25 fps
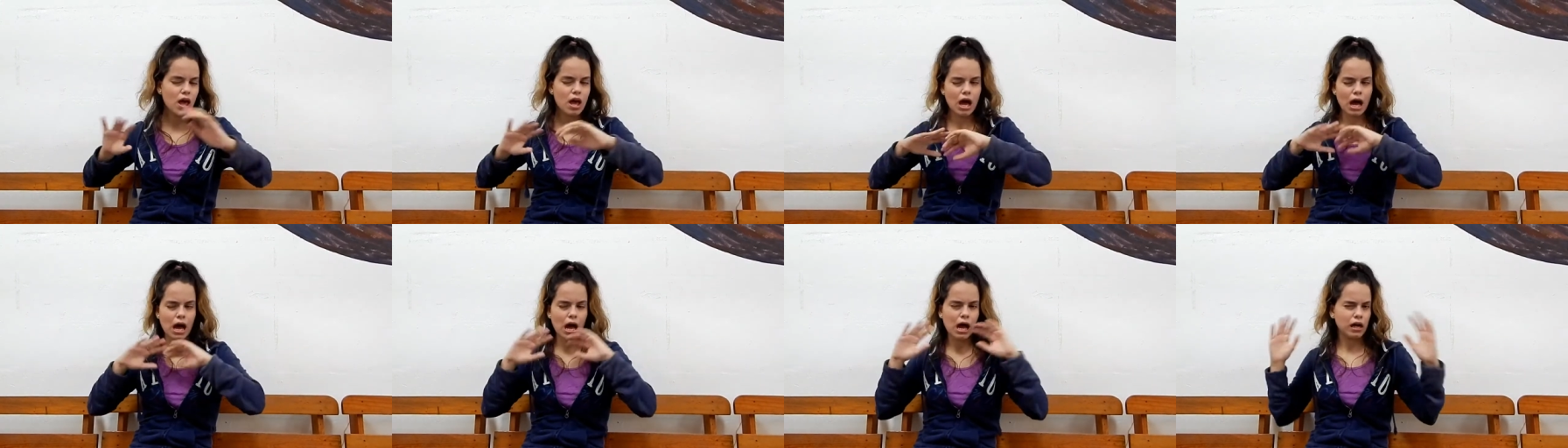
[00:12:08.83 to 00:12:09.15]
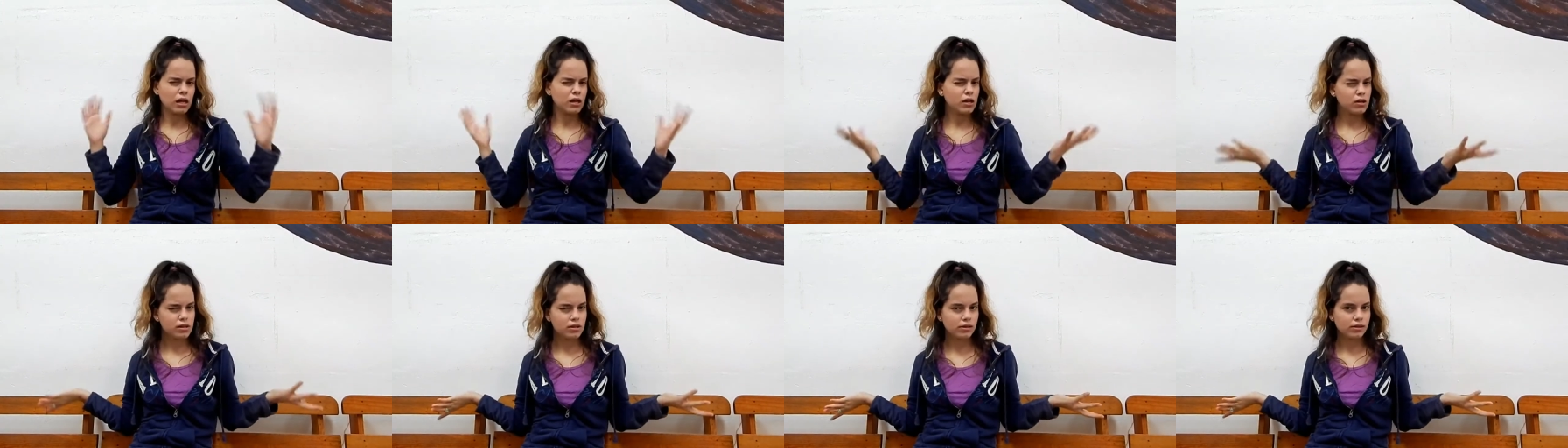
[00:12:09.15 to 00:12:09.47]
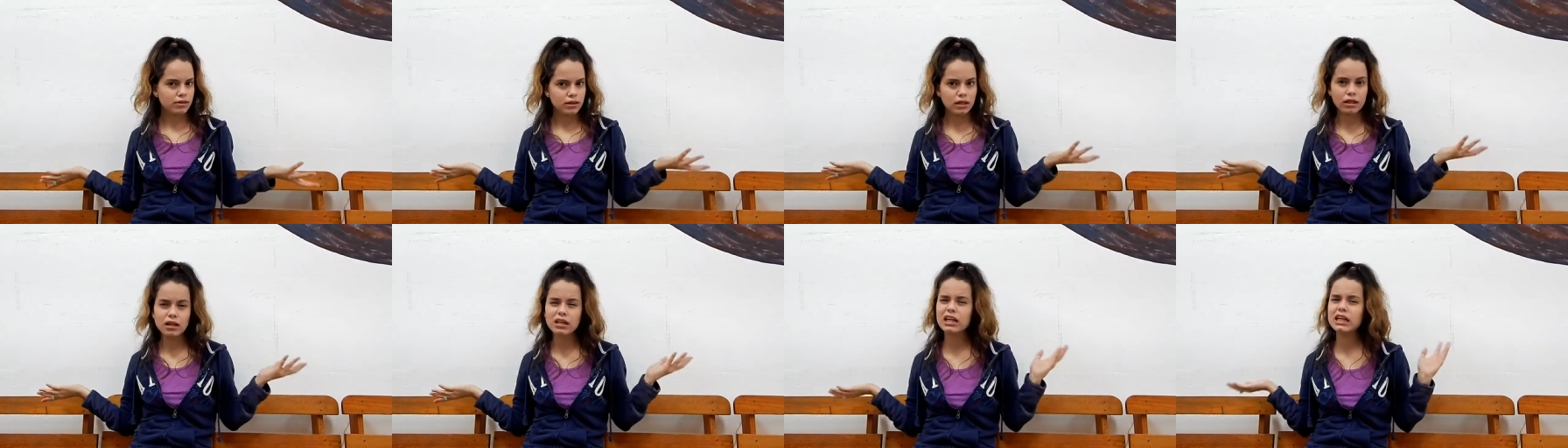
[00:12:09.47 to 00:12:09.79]
I don't
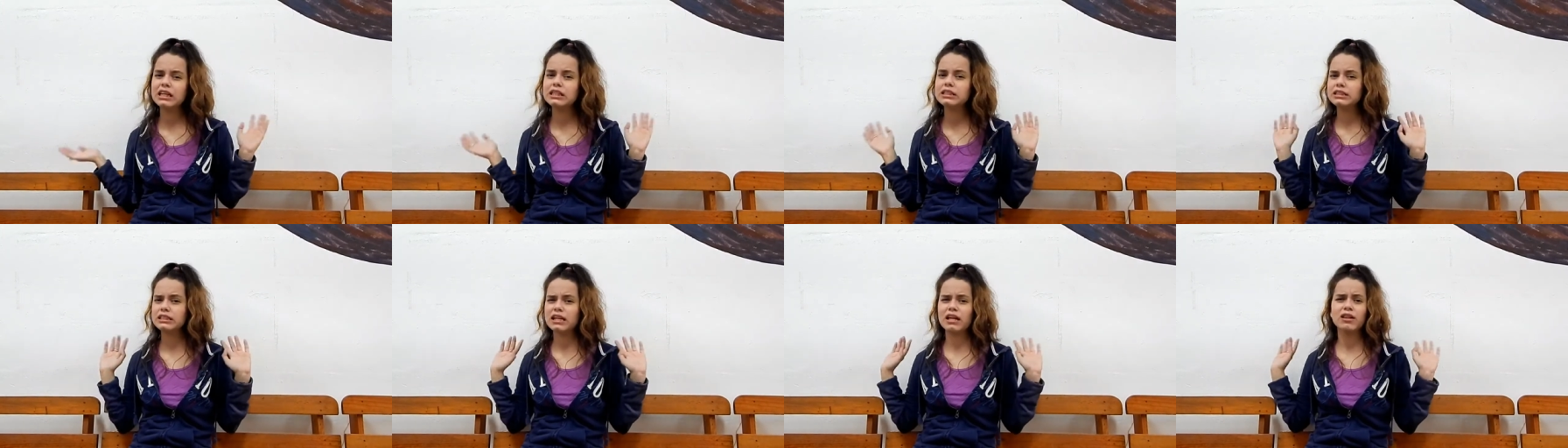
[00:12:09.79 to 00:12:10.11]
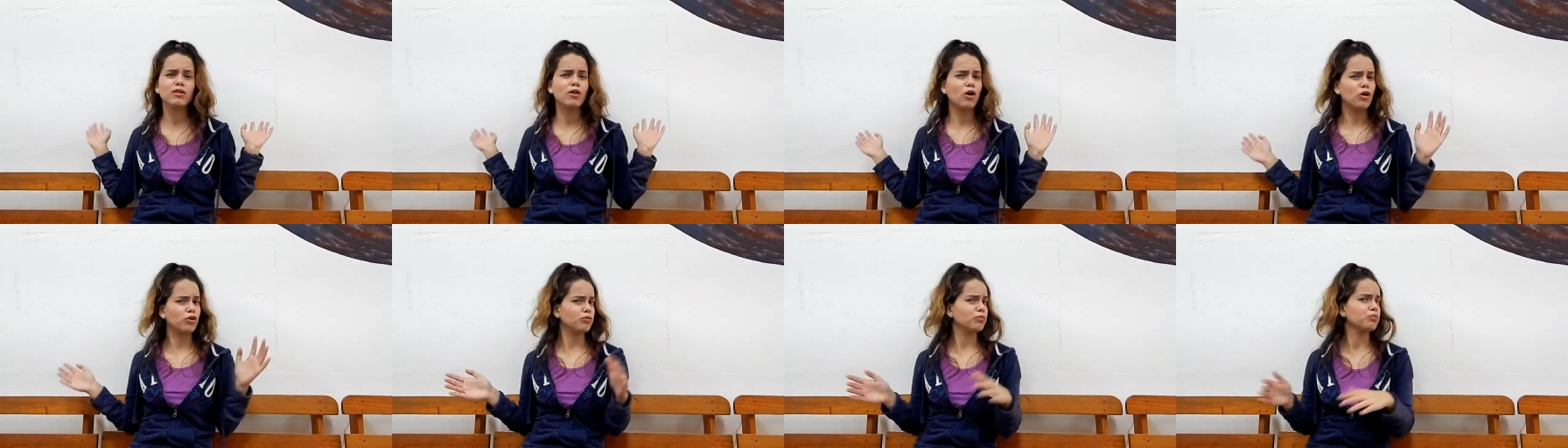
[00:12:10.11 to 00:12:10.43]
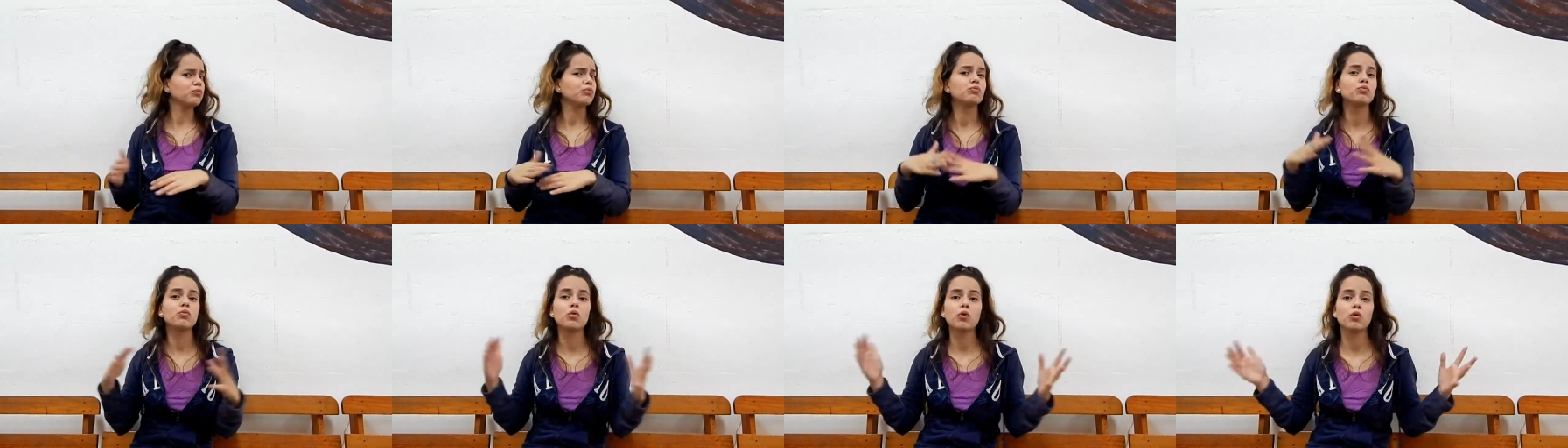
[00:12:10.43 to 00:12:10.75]
think it's a lot
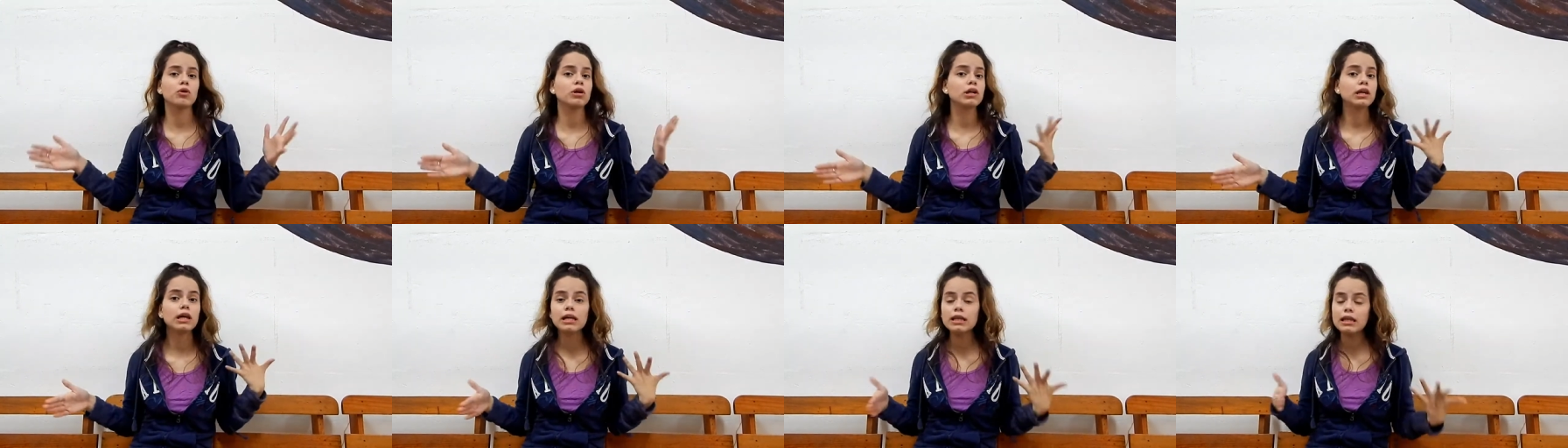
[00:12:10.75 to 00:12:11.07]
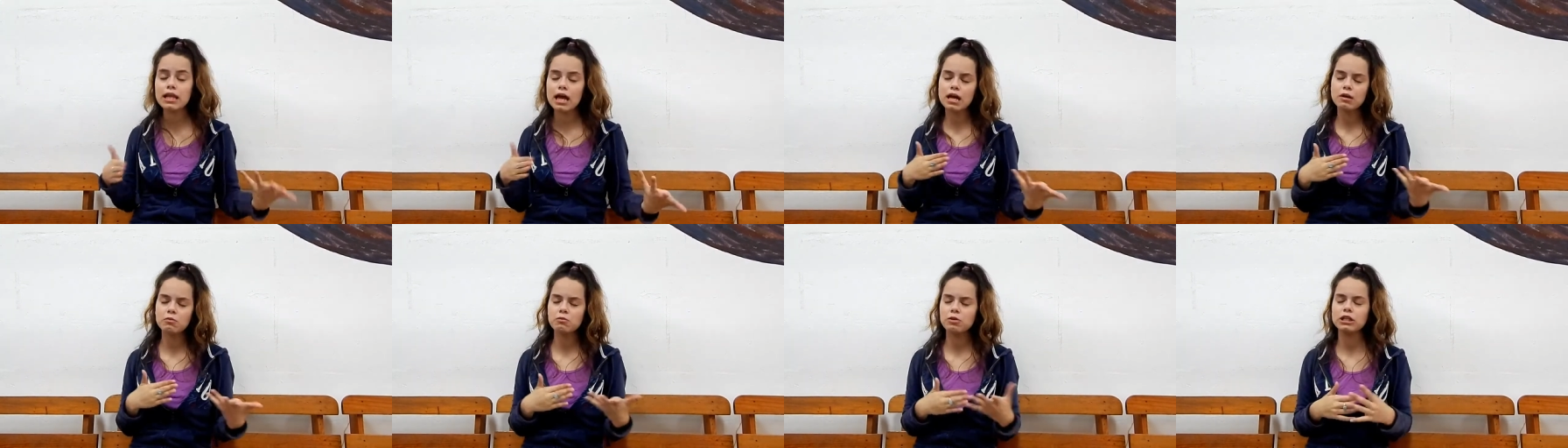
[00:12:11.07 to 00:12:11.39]
more than that,